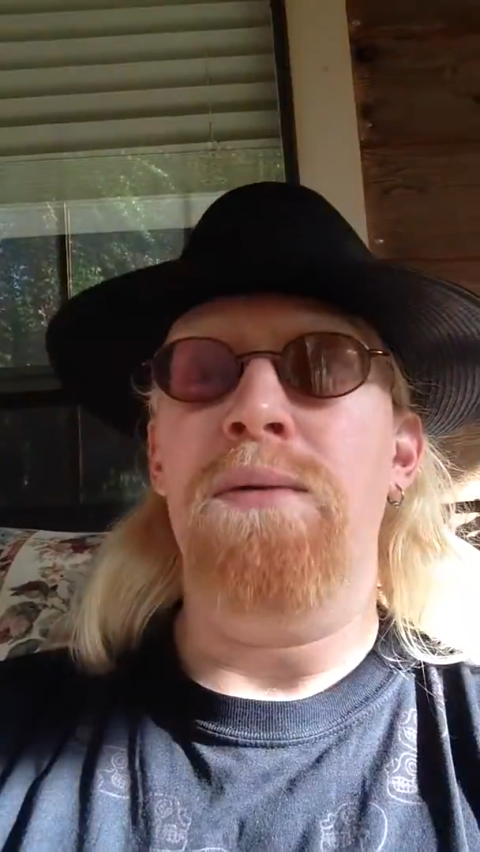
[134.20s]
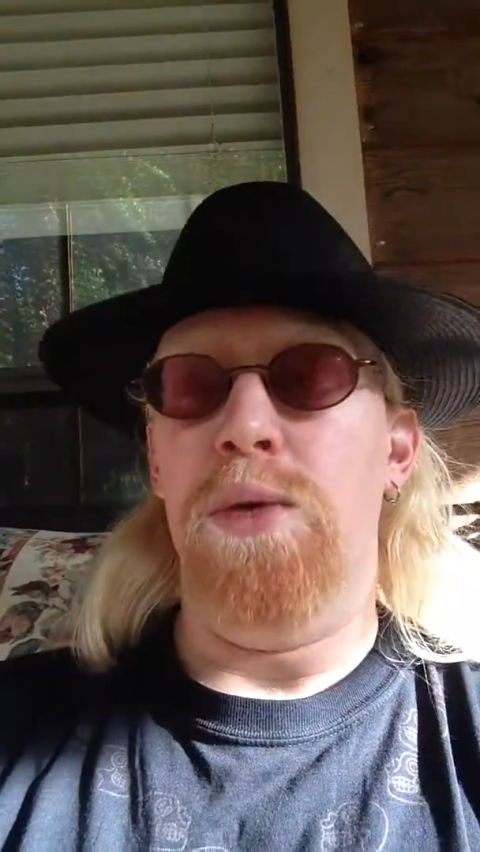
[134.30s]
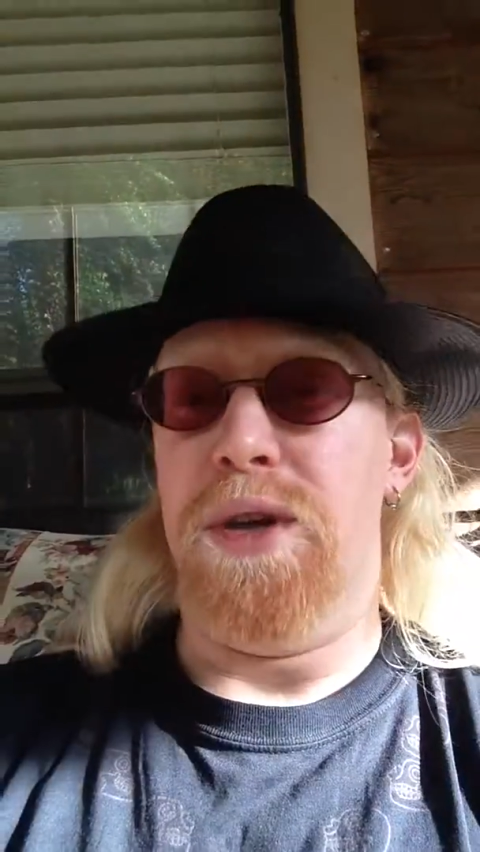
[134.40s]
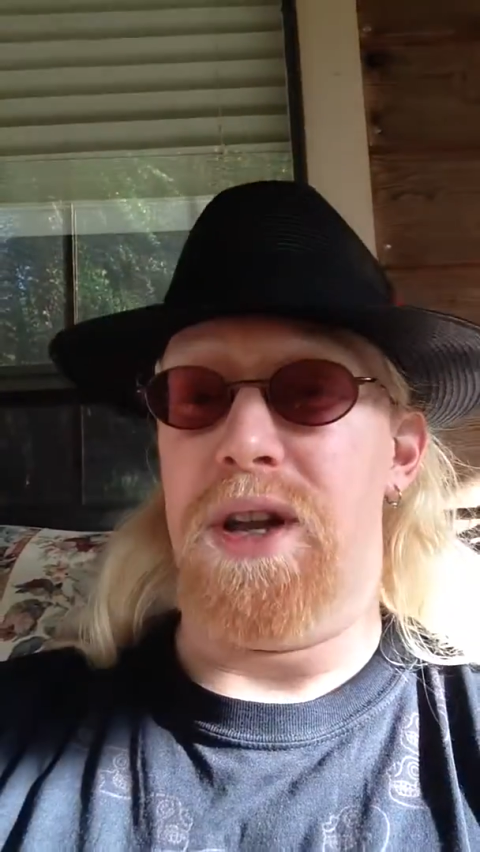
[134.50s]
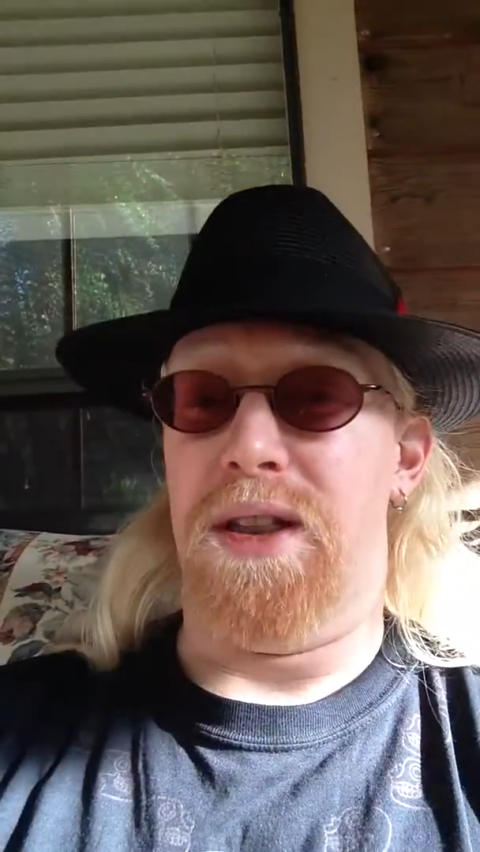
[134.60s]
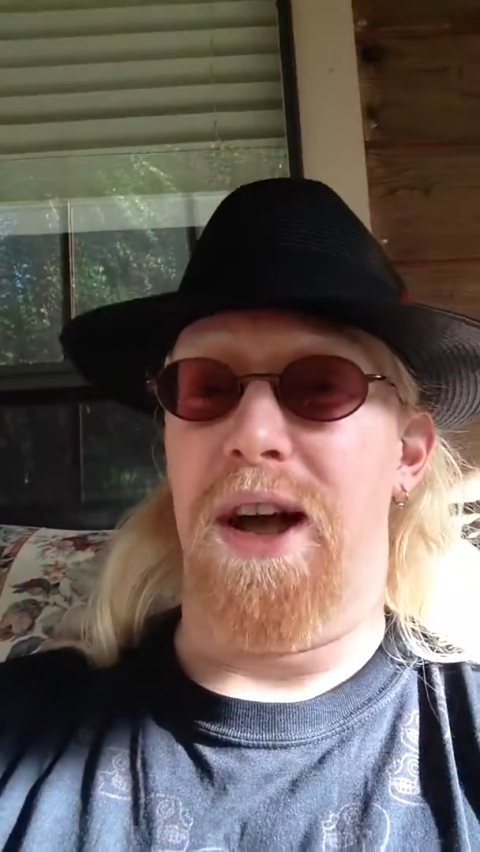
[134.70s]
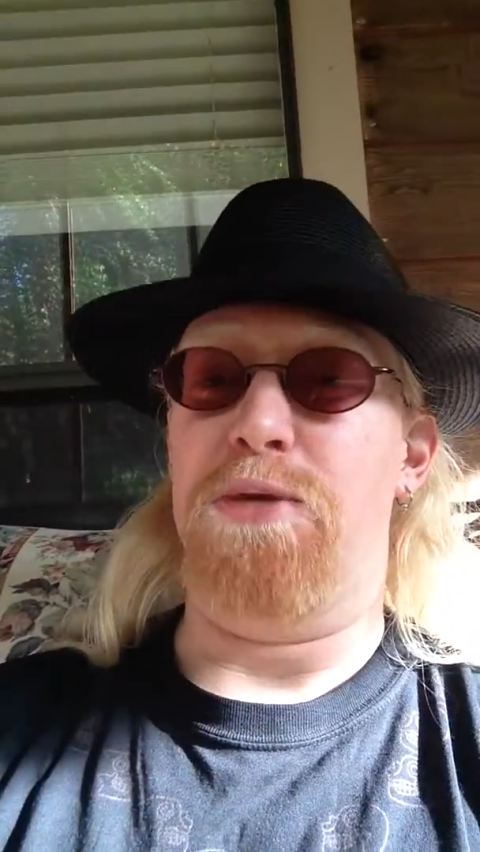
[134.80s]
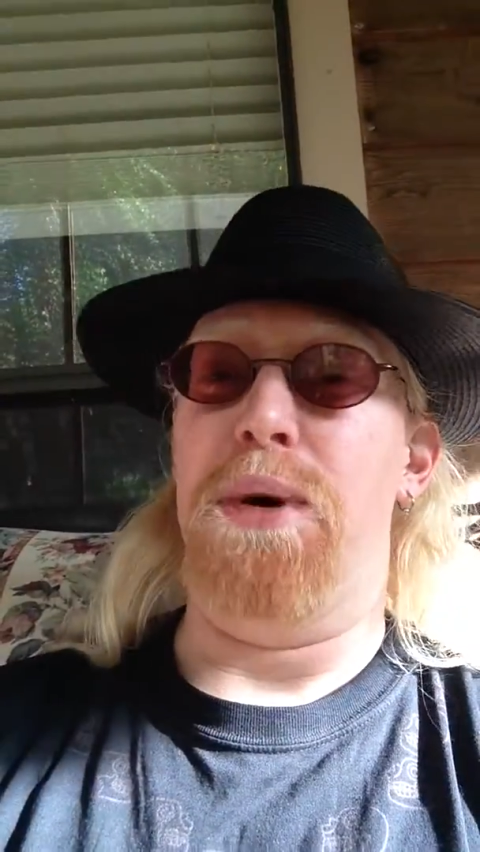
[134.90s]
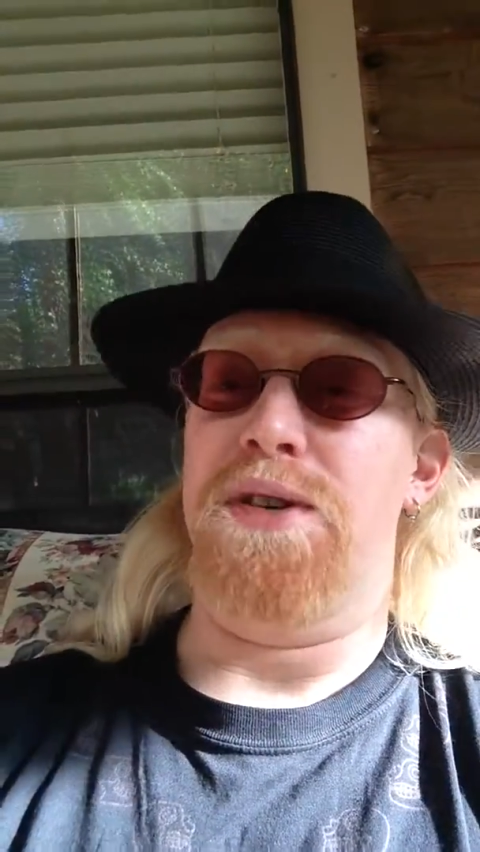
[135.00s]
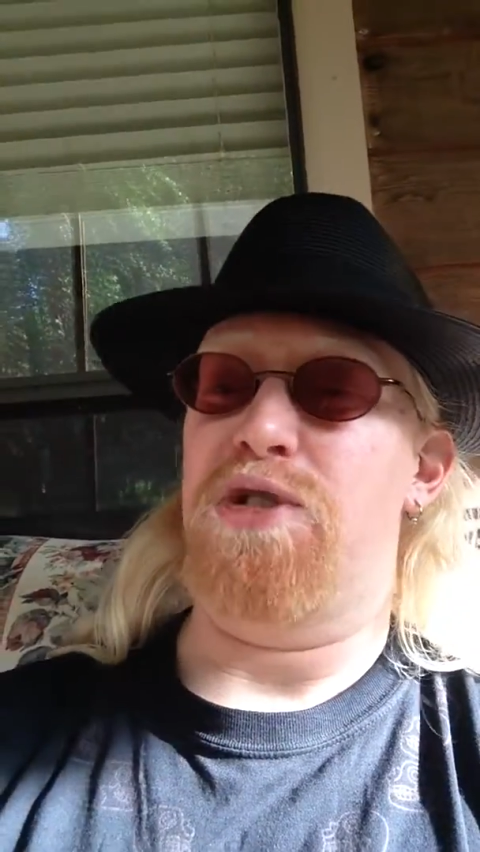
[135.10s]
We get a nice
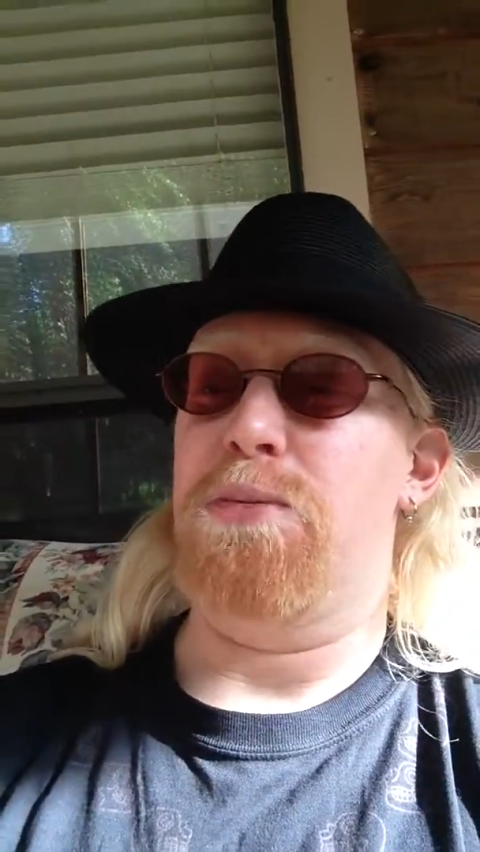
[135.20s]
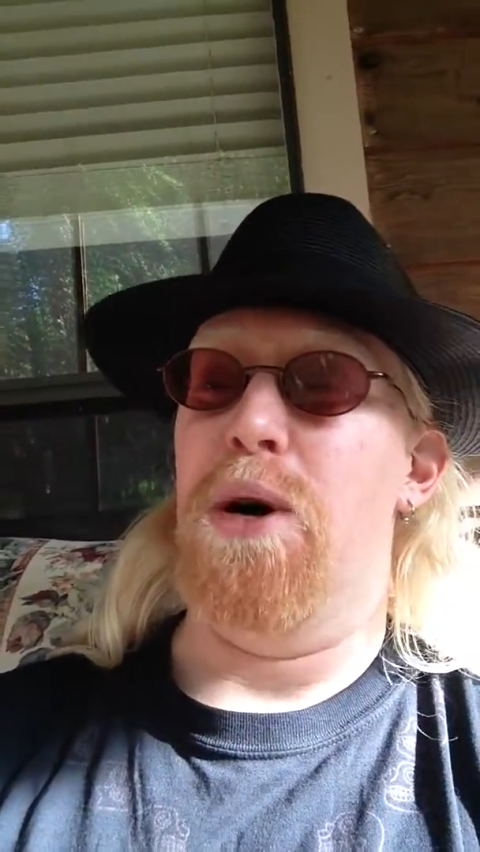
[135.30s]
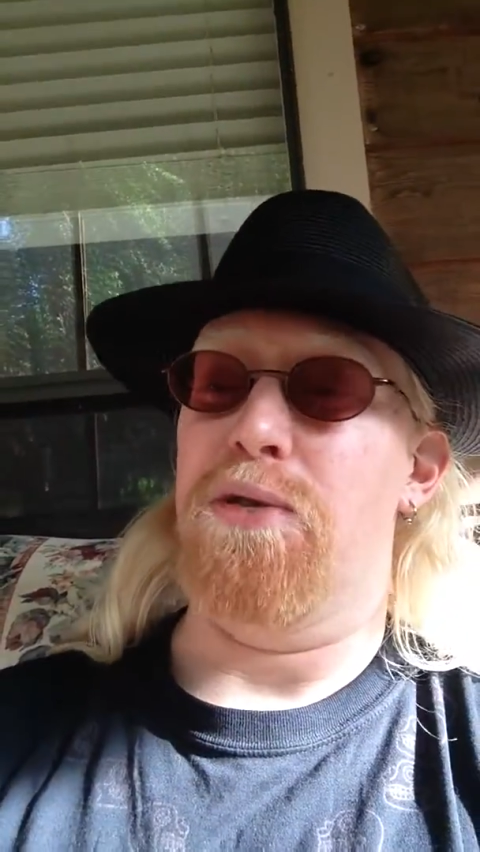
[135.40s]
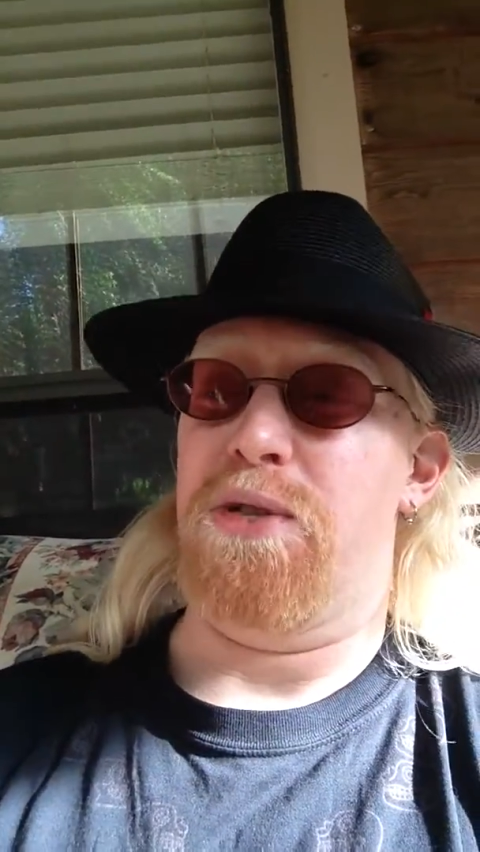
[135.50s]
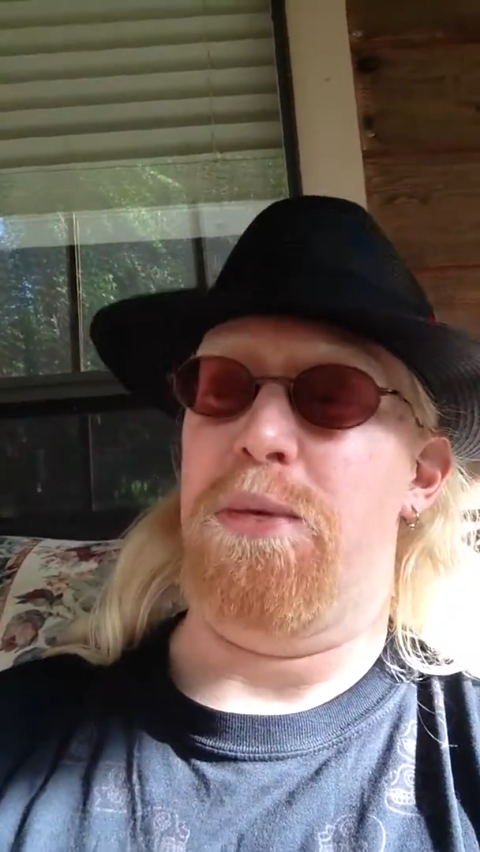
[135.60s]
bunch of smoke from